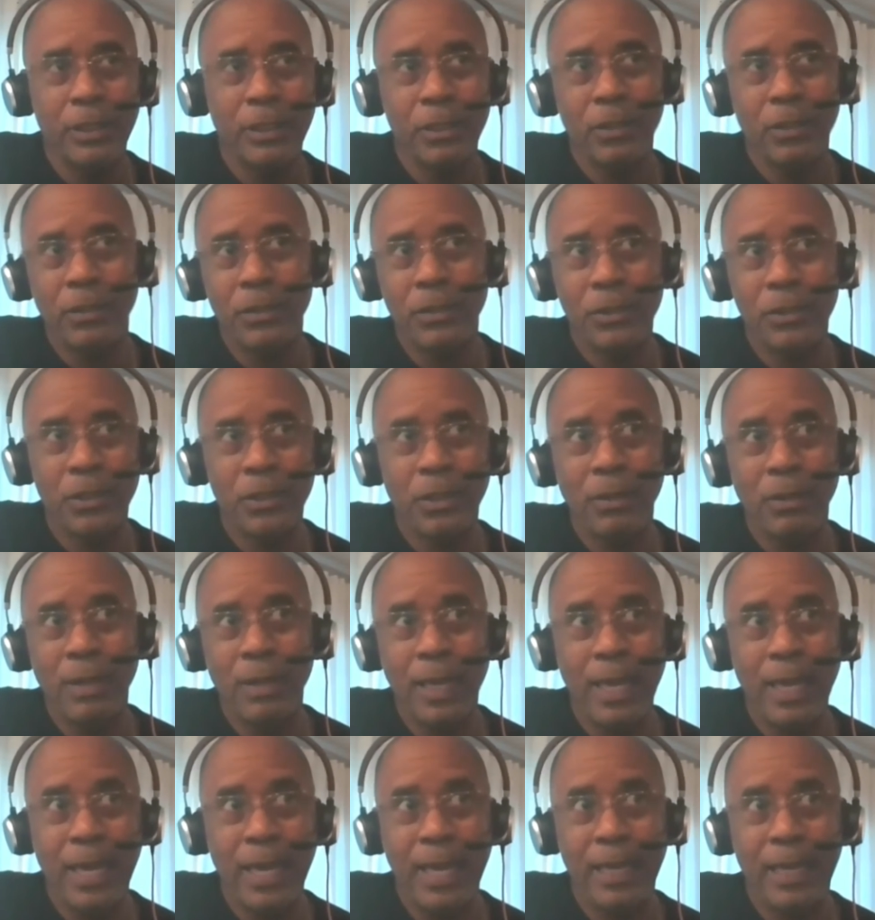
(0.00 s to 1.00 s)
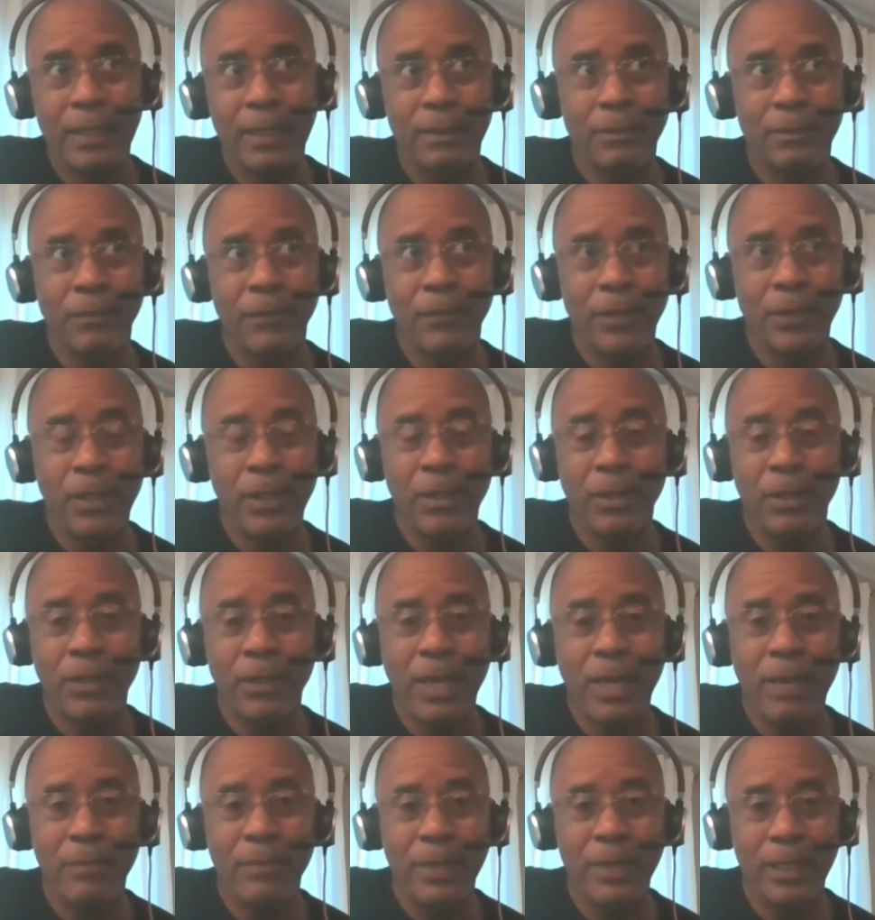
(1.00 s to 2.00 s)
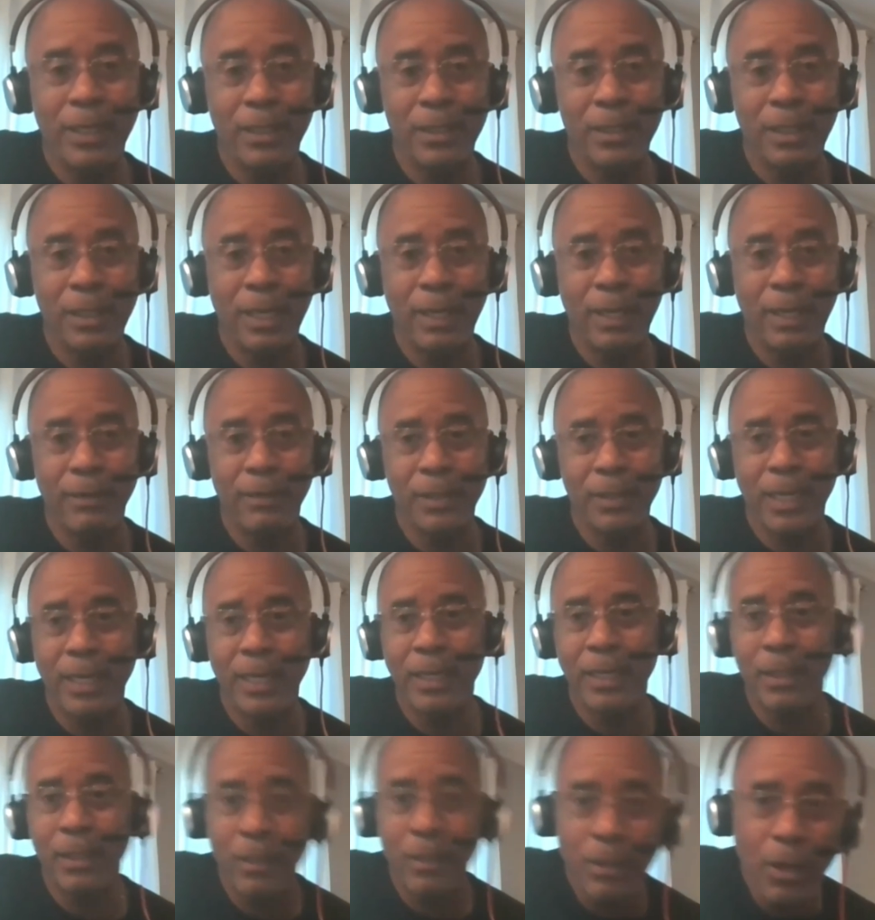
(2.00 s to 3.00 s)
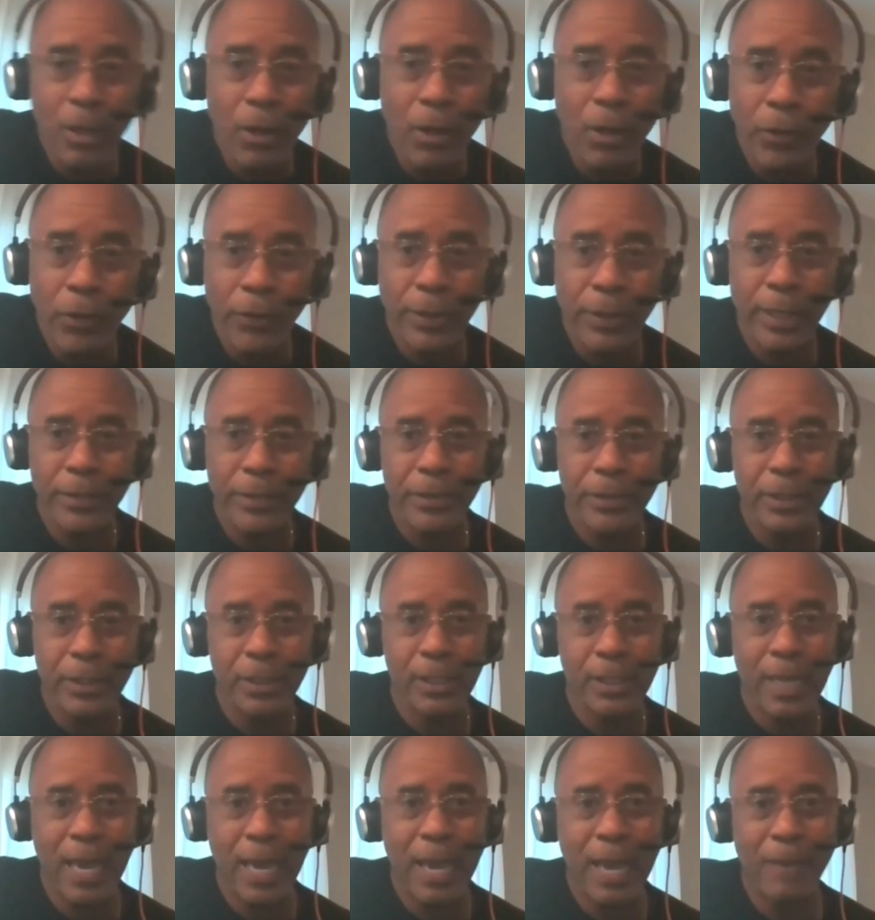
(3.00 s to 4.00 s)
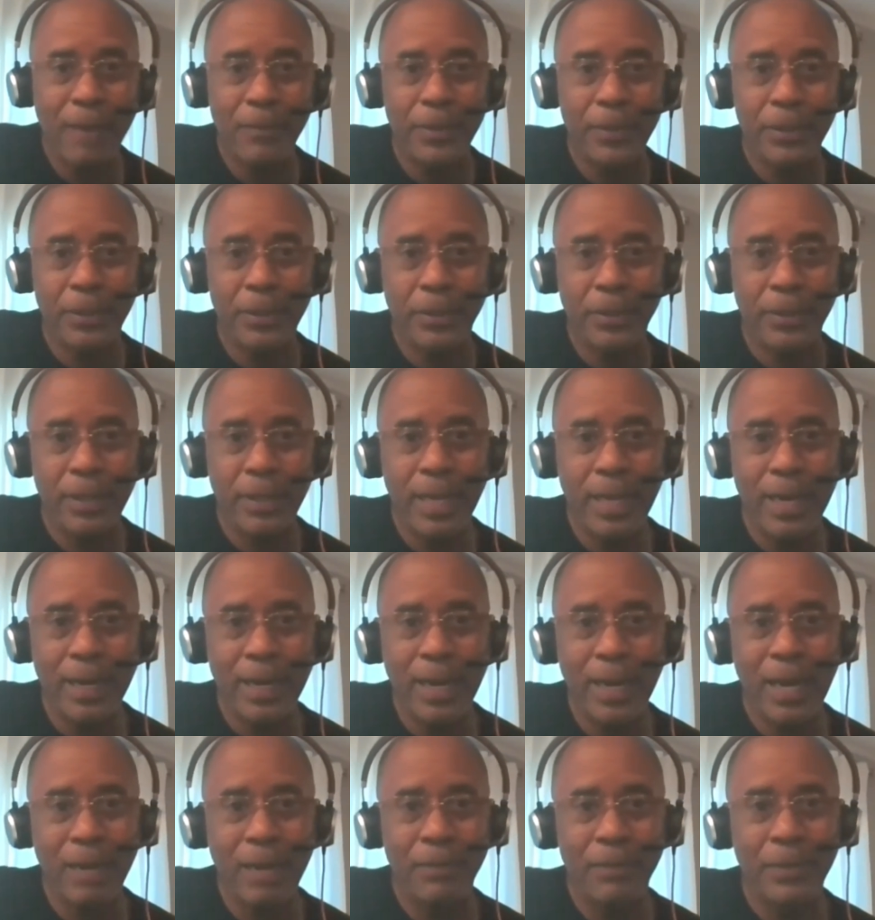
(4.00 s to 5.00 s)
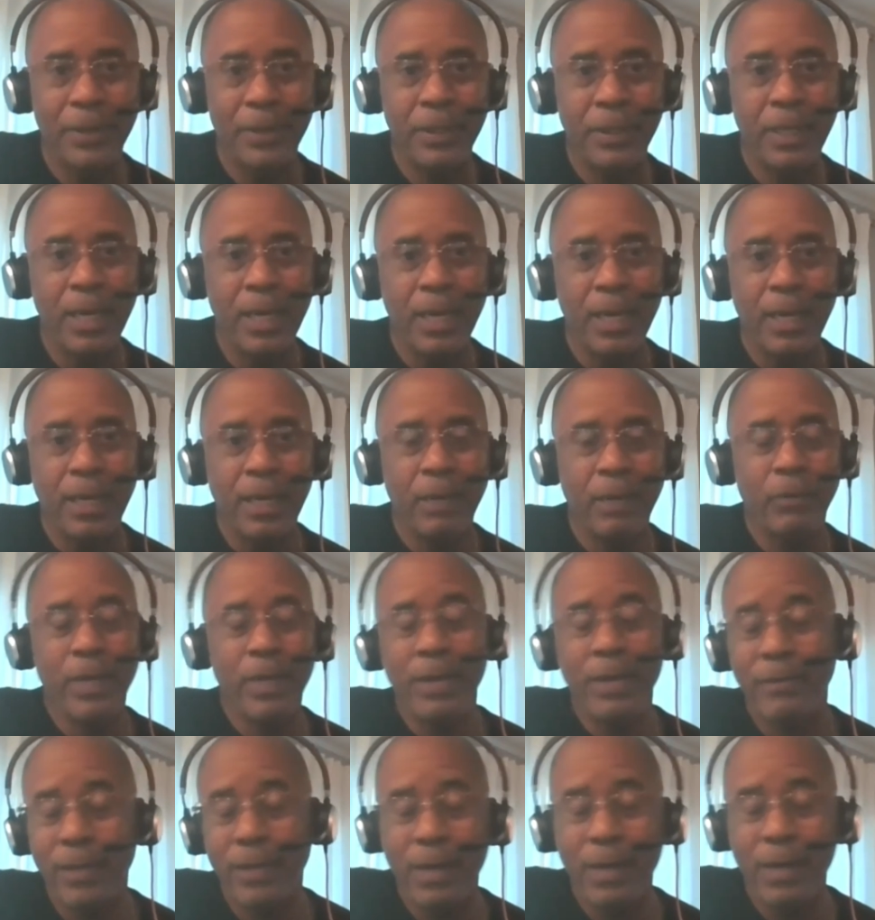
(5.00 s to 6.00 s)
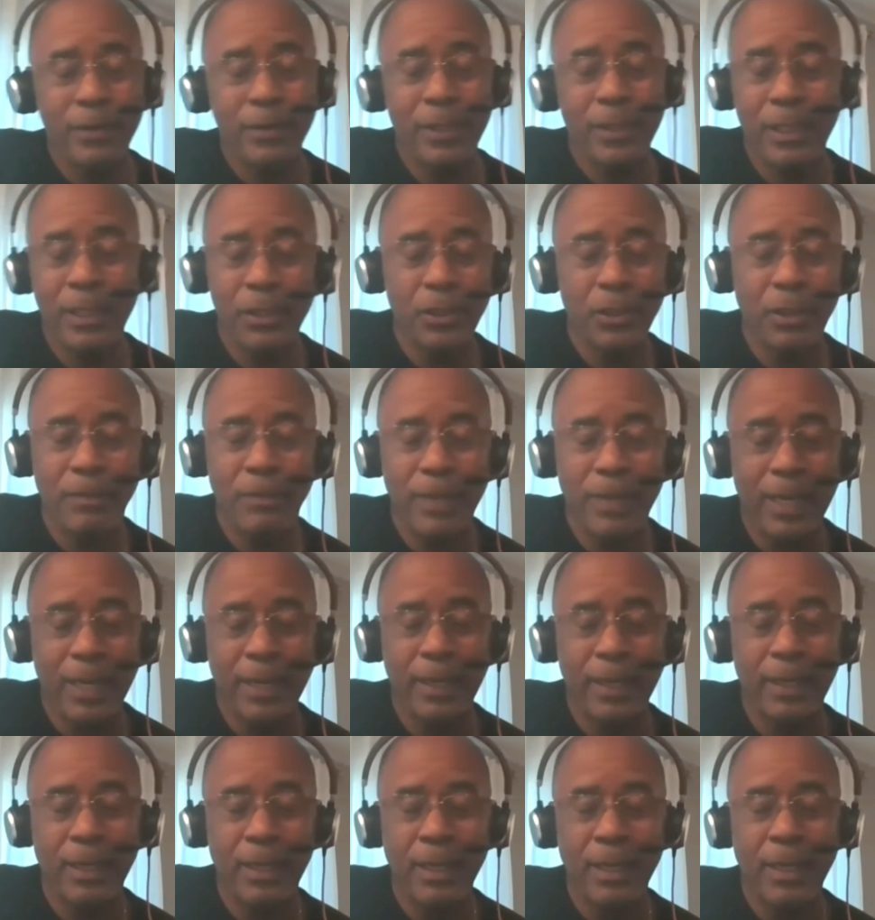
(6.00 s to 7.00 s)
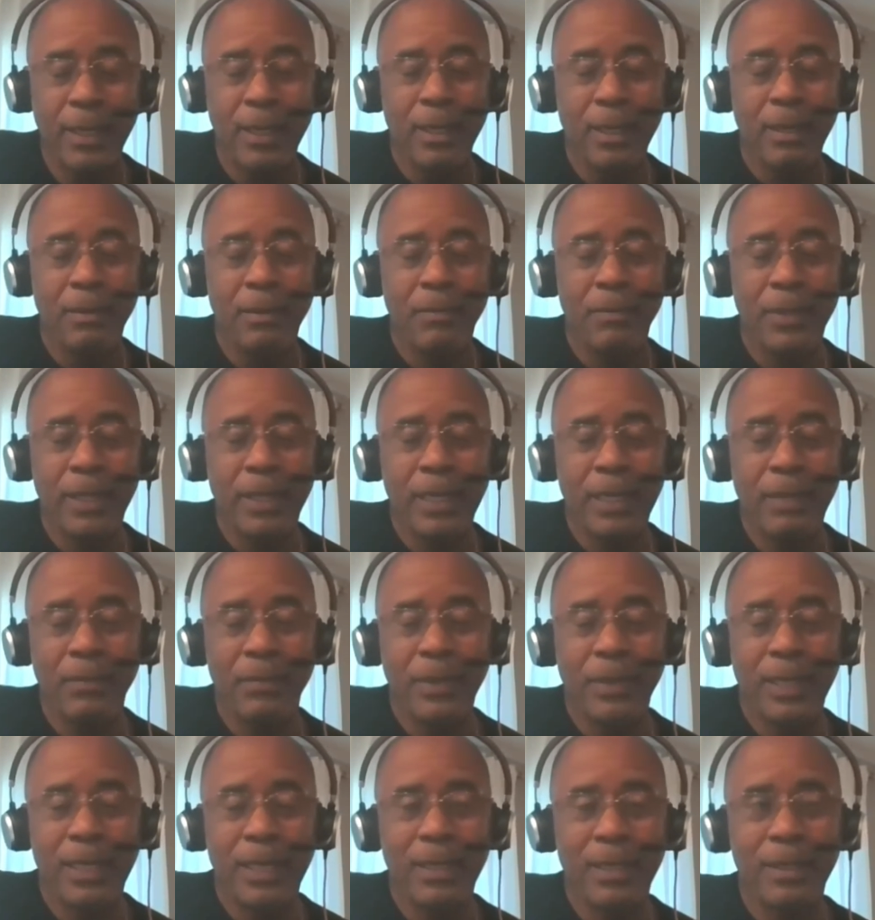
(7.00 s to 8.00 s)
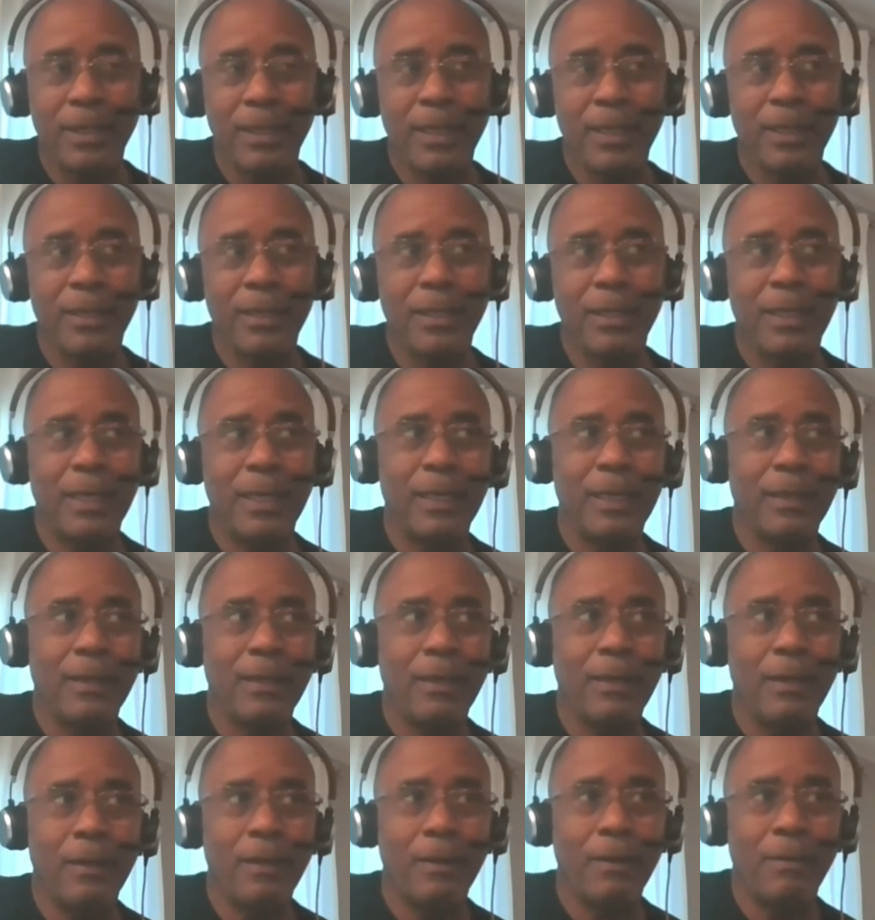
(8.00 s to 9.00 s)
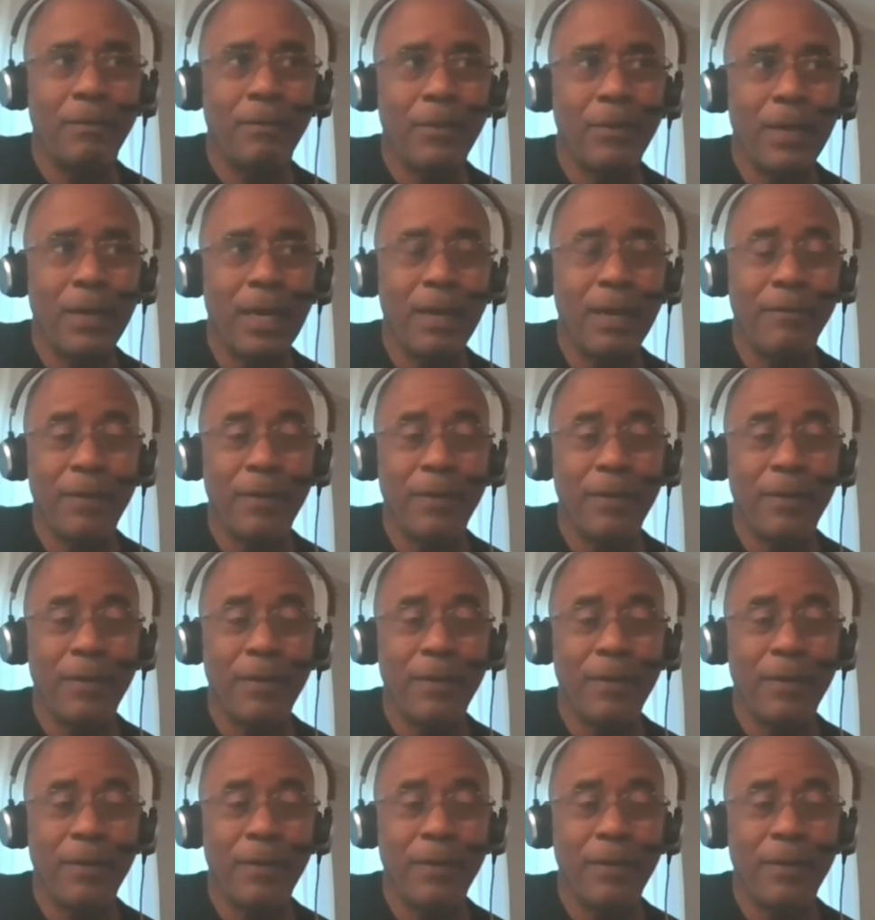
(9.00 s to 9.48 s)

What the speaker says: and so had, that many slaves. I didn't know that this happened or that happened. And we have a conversation about it. But I think that I've had